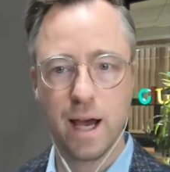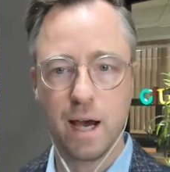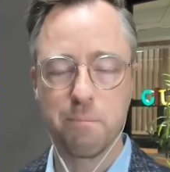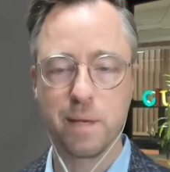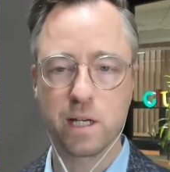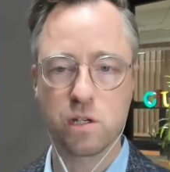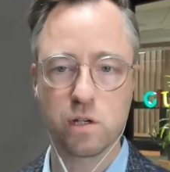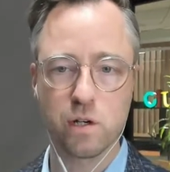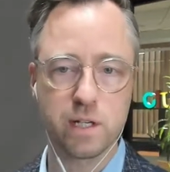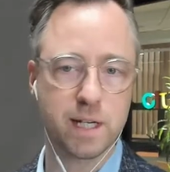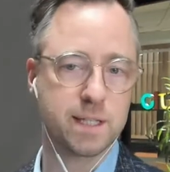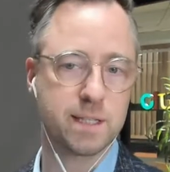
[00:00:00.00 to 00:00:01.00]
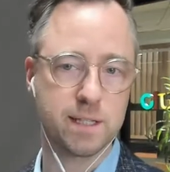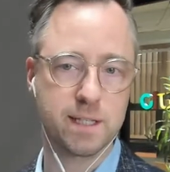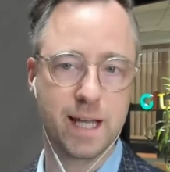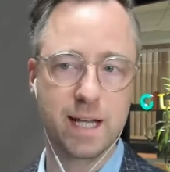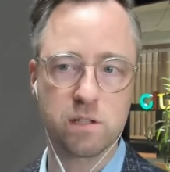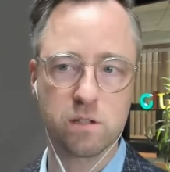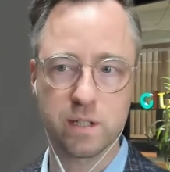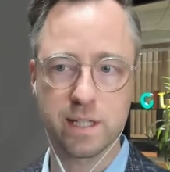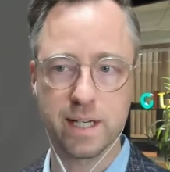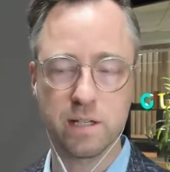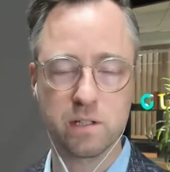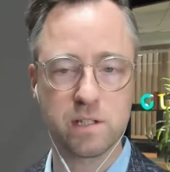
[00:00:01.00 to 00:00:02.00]
and make sure that things are
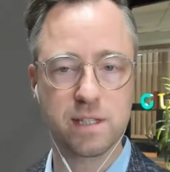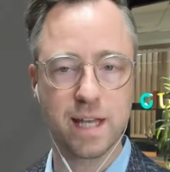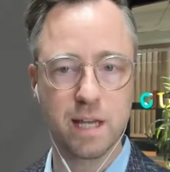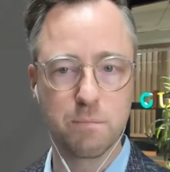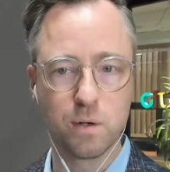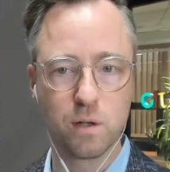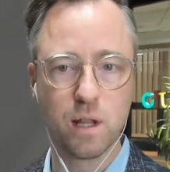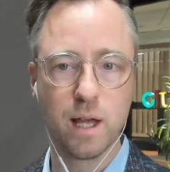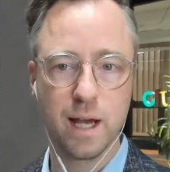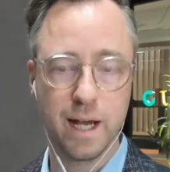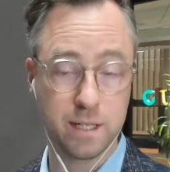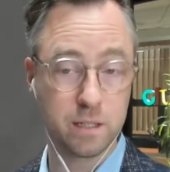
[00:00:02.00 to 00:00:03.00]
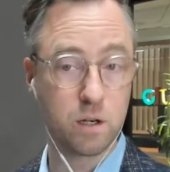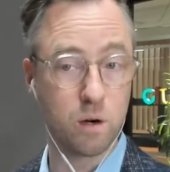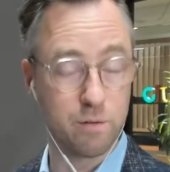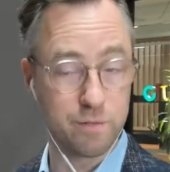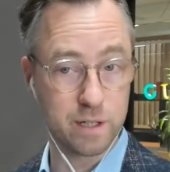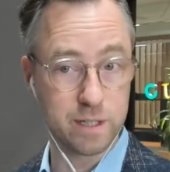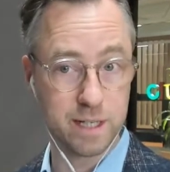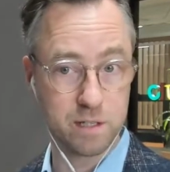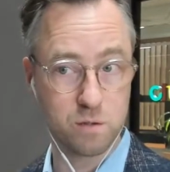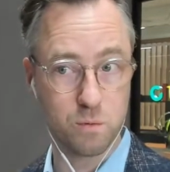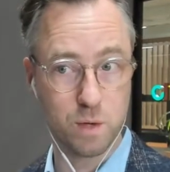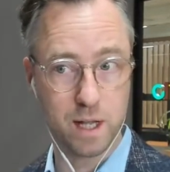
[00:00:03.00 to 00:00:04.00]
there stable and covered
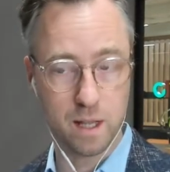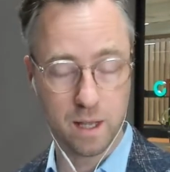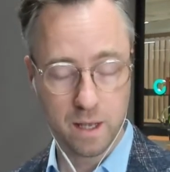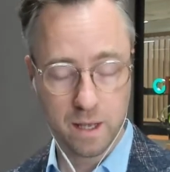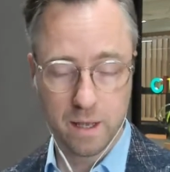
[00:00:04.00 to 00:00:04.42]
as well?